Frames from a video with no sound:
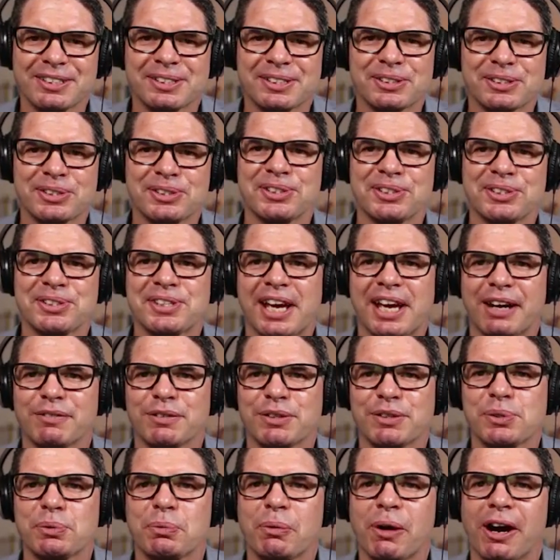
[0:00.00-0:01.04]
listeners have
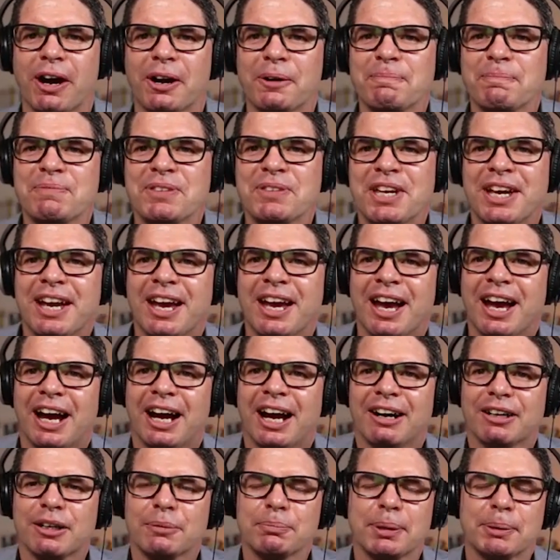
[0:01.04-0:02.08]
as well.
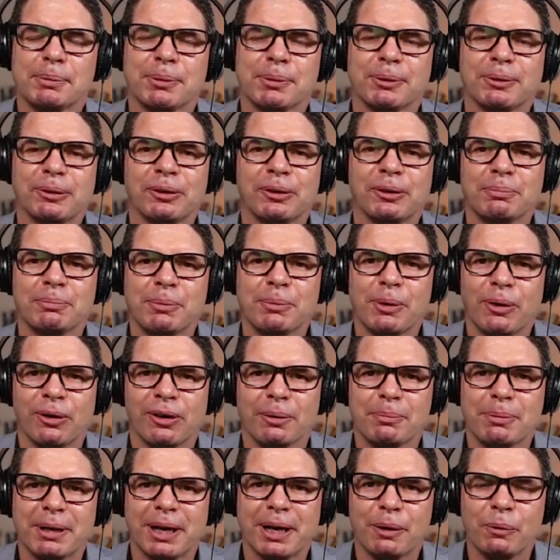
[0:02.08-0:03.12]
How can people learn more
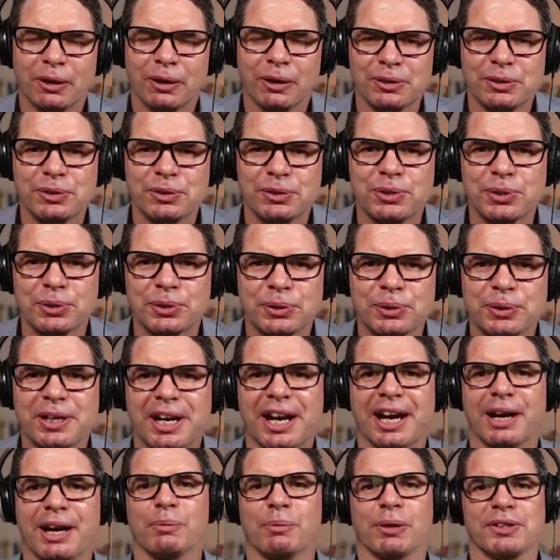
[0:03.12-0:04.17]
about what you do,
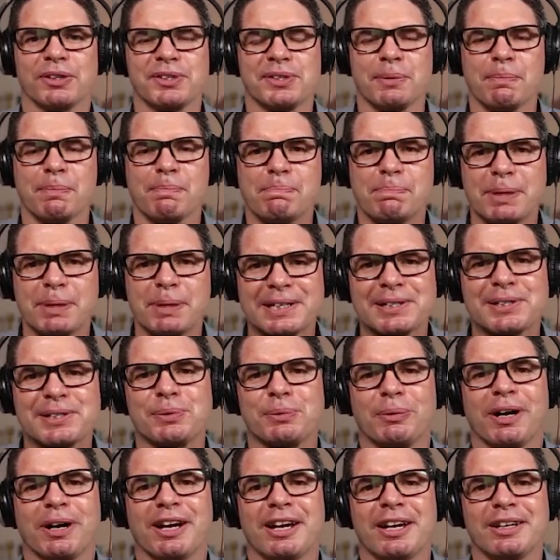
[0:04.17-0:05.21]
and what is the best
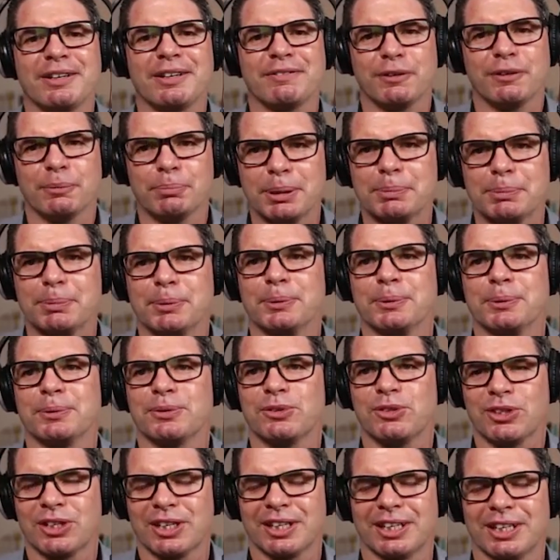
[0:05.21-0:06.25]
way for people
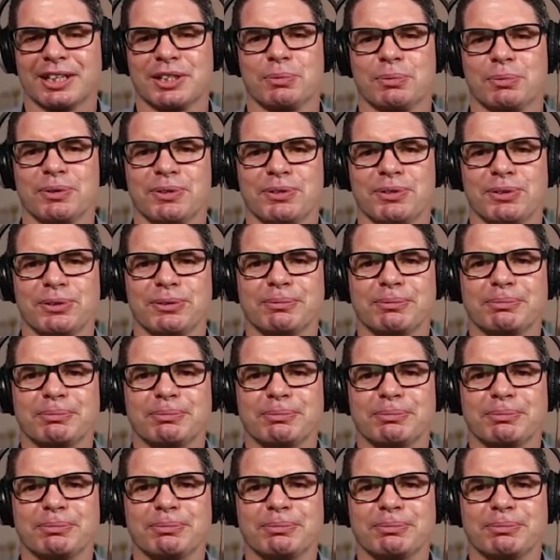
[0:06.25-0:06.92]
to connect with you?